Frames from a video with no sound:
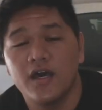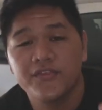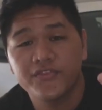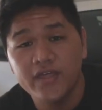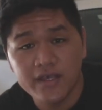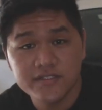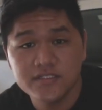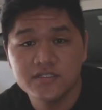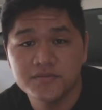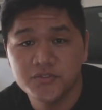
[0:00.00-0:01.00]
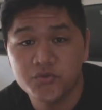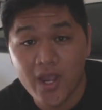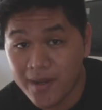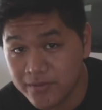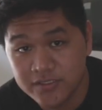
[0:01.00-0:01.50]
1,000
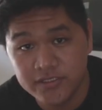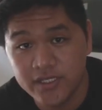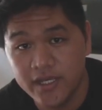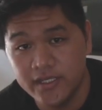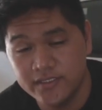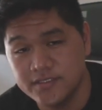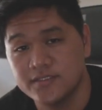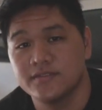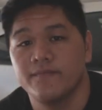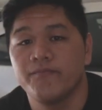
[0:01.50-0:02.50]
subscribers, you guys.